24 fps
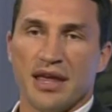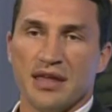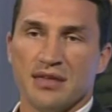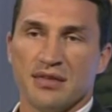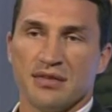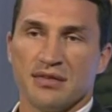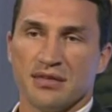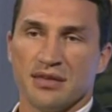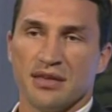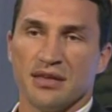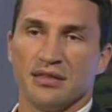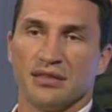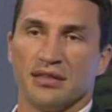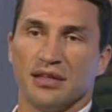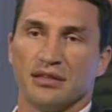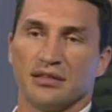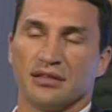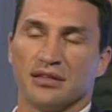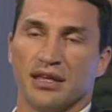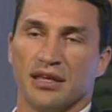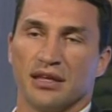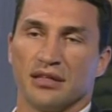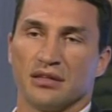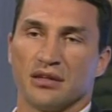anything
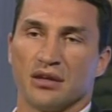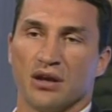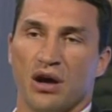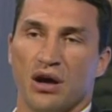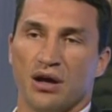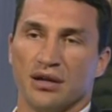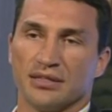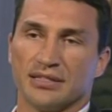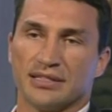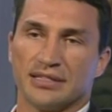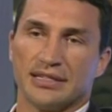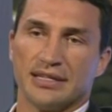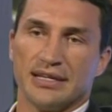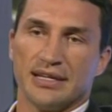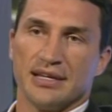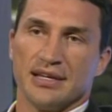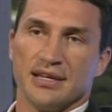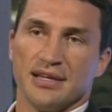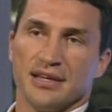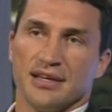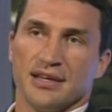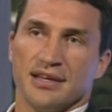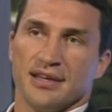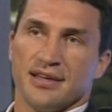that can cause
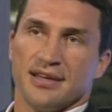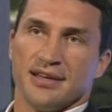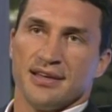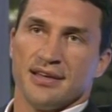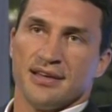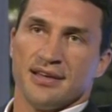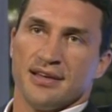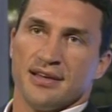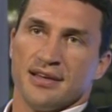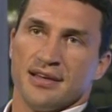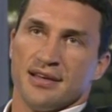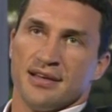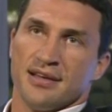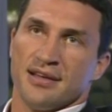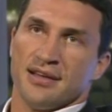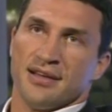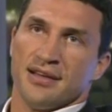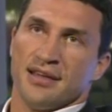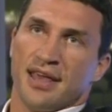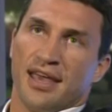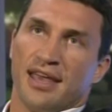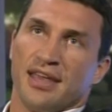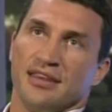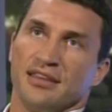
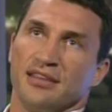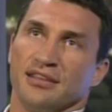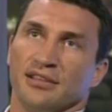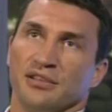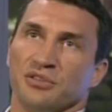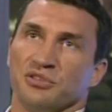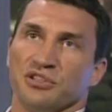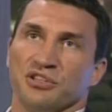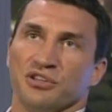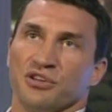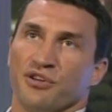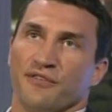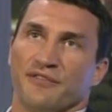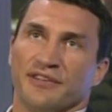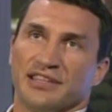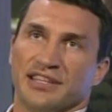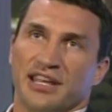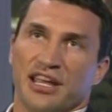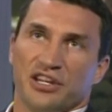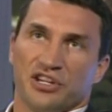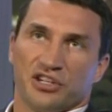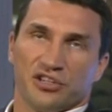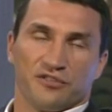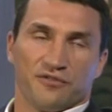any losing of
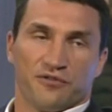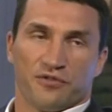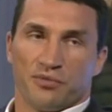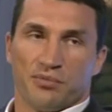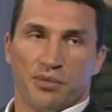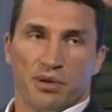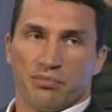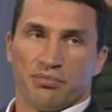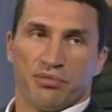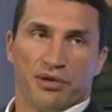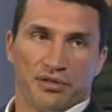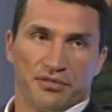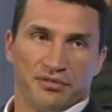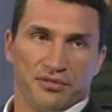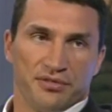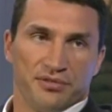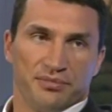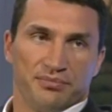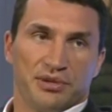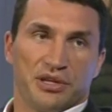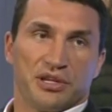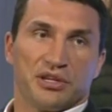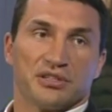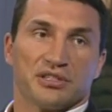attention from my brother,
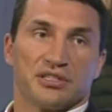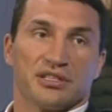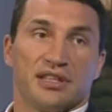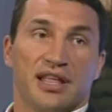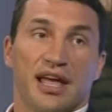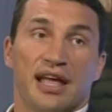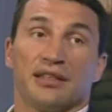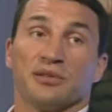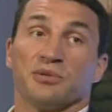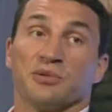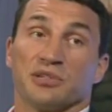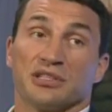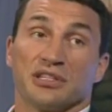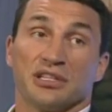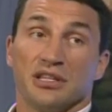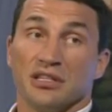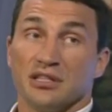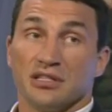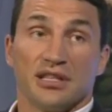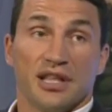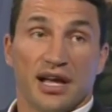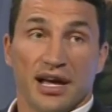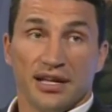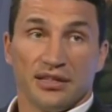because that was
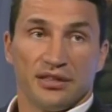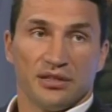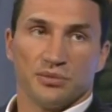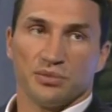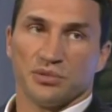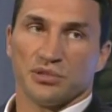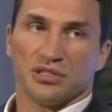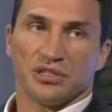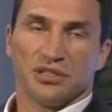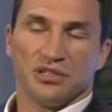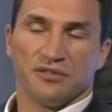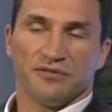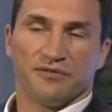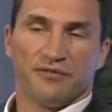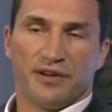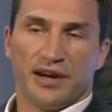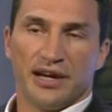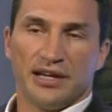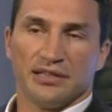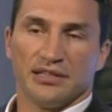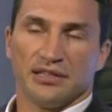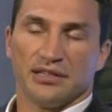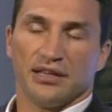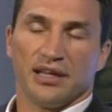his night and was his
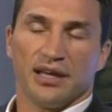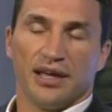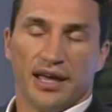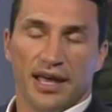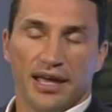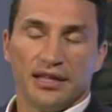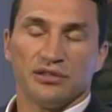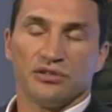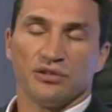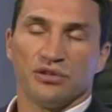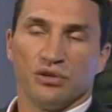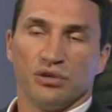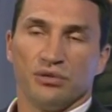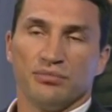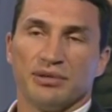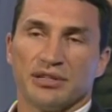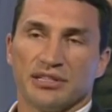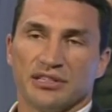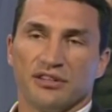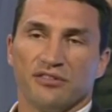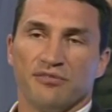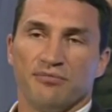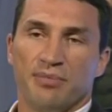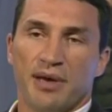fight, and I had to hold
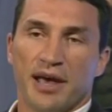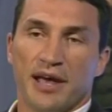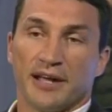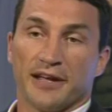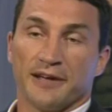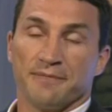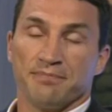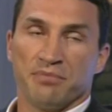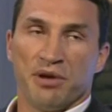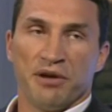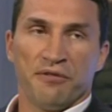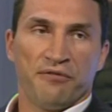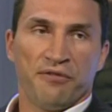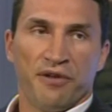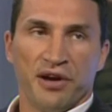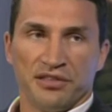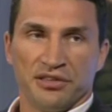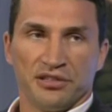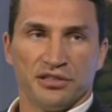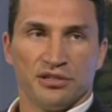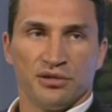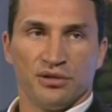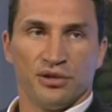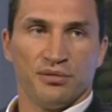myself back. And my
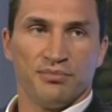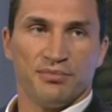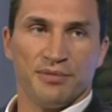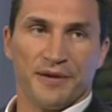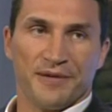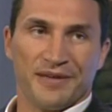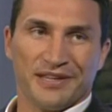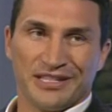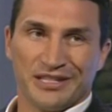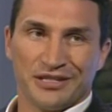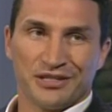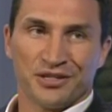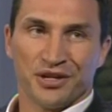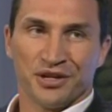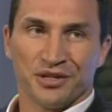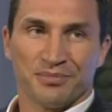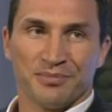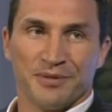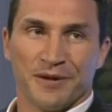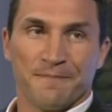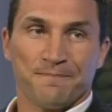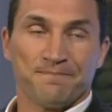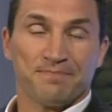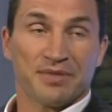father told me, and he taught
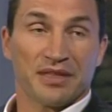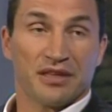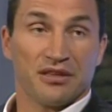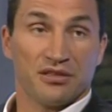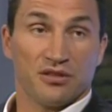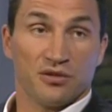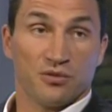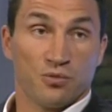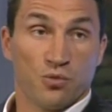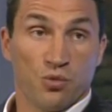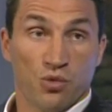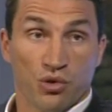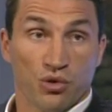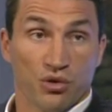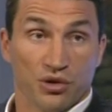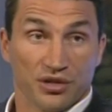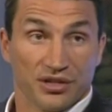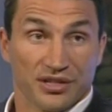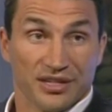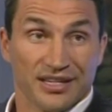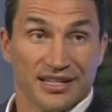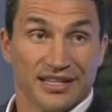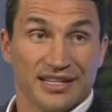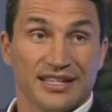me, the
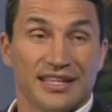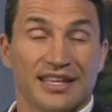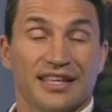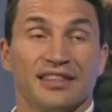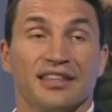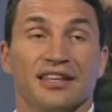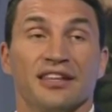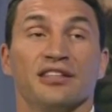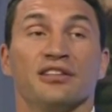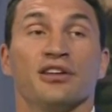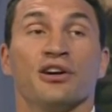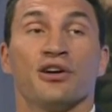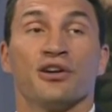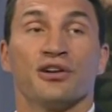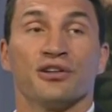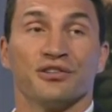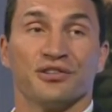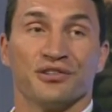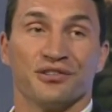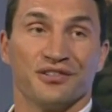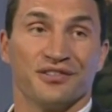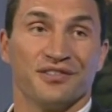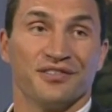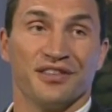word can hit
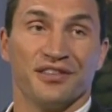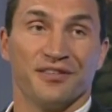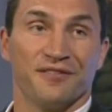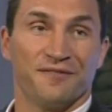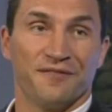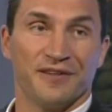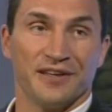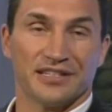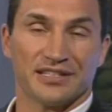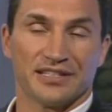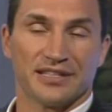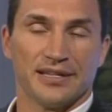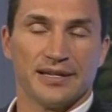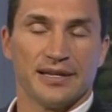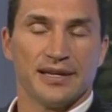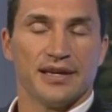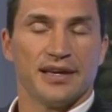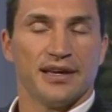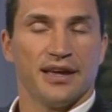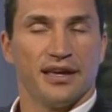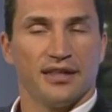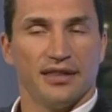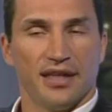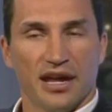harder than the fist.
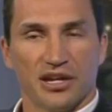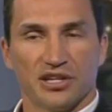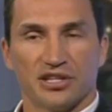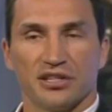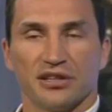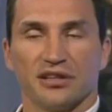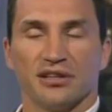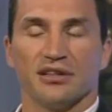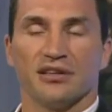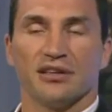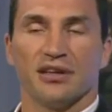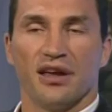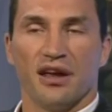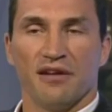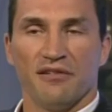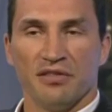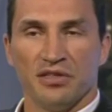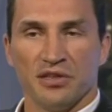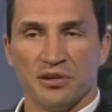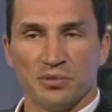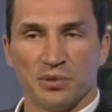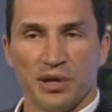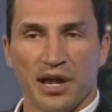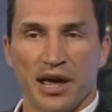And actually,
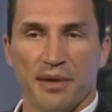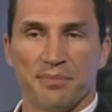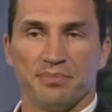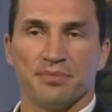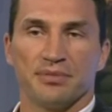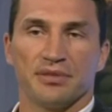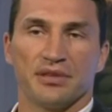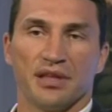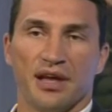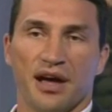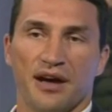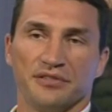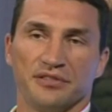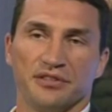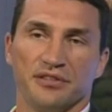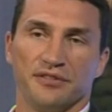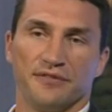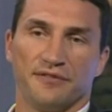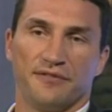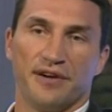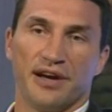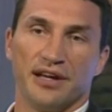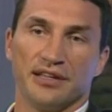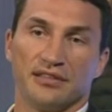everything that happened after the
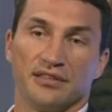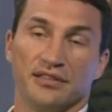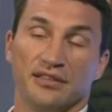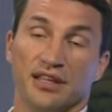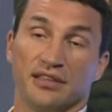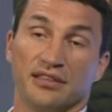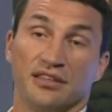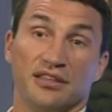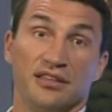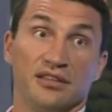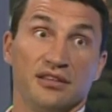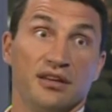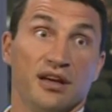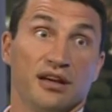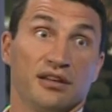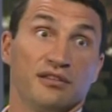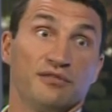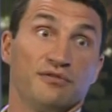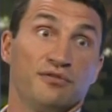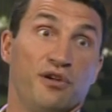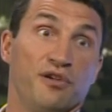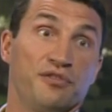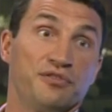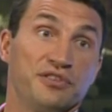fight, that he got
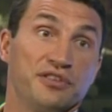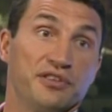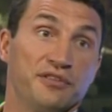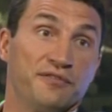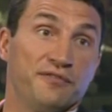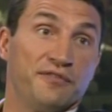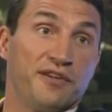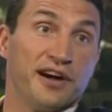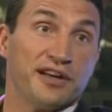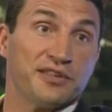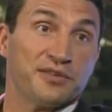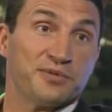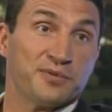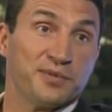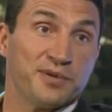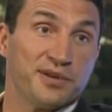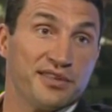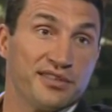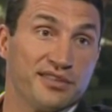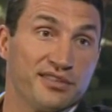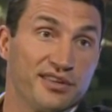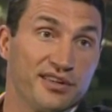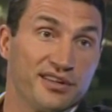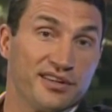involved in the fight
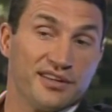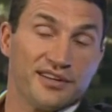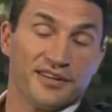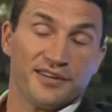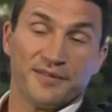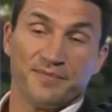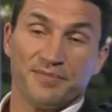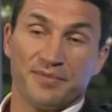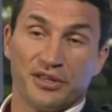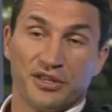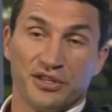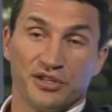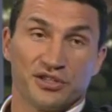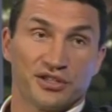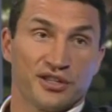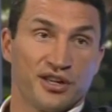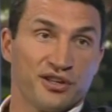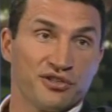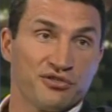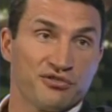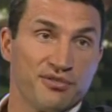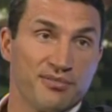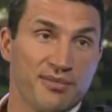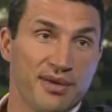with his
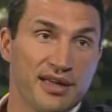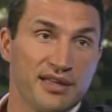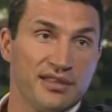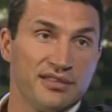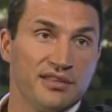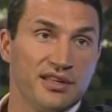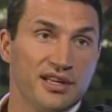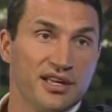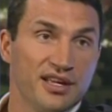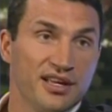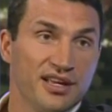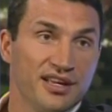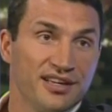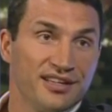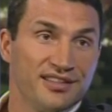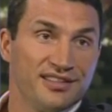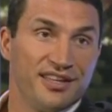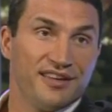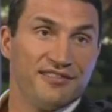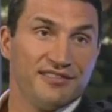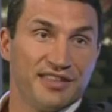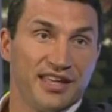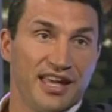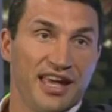countryman,
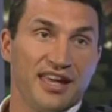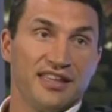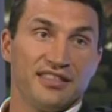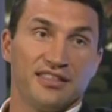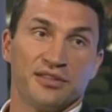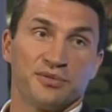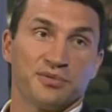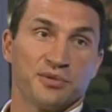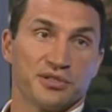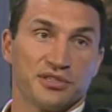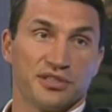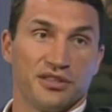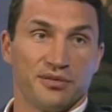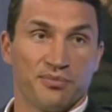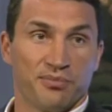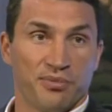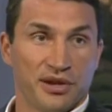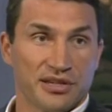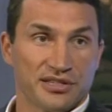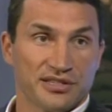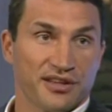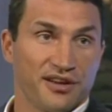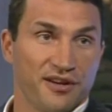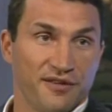David Haye, that was at the
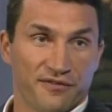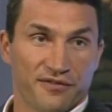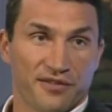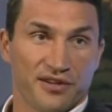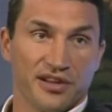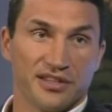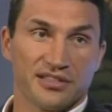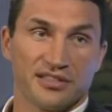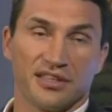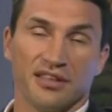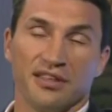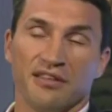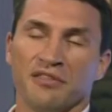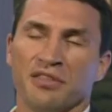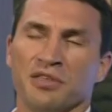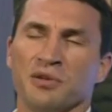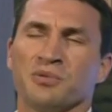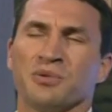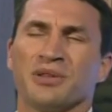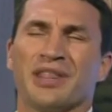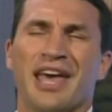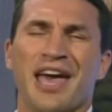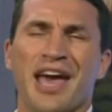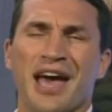press conference, and
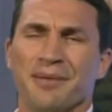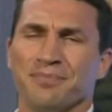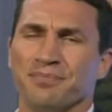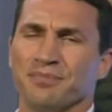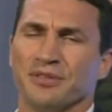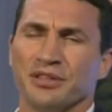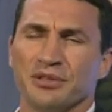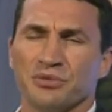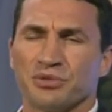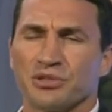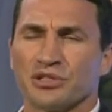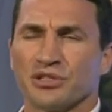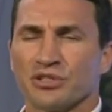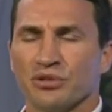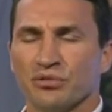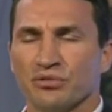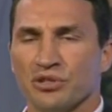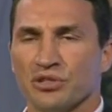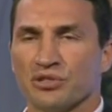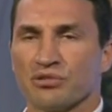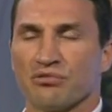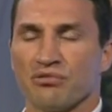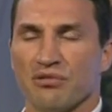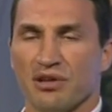everything what happened, it was so
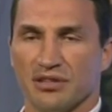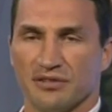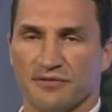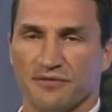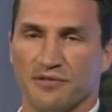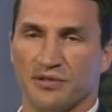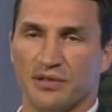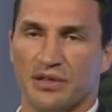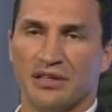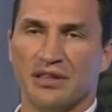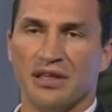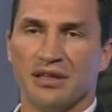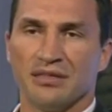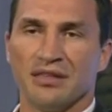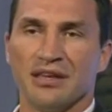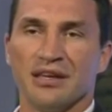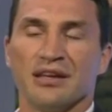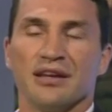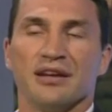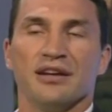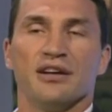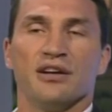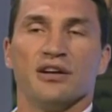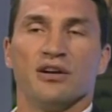disgraceful. And I
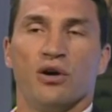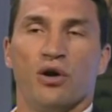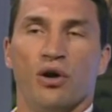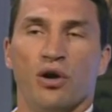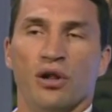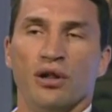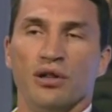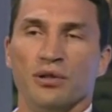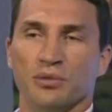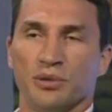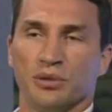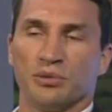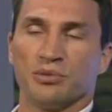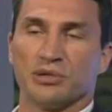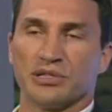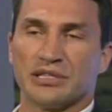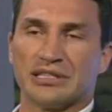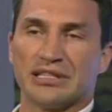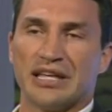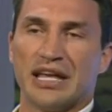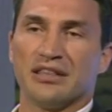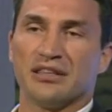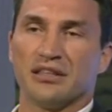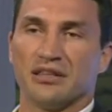think all what was
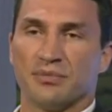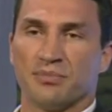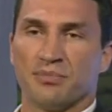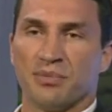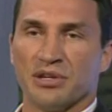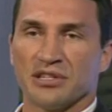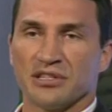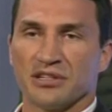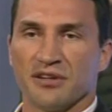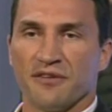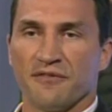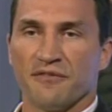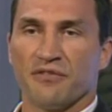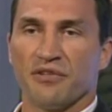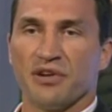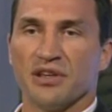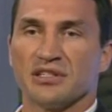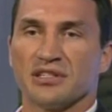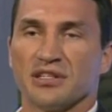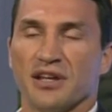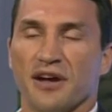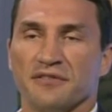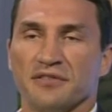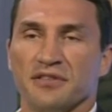said at the press
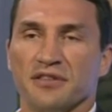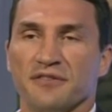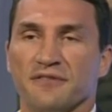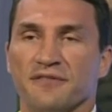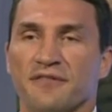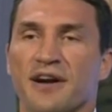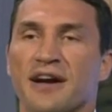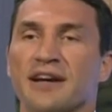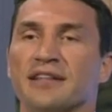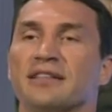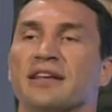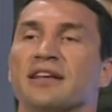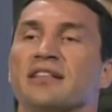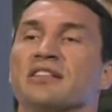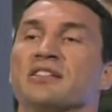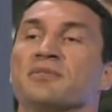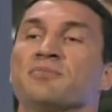conference after the fight, and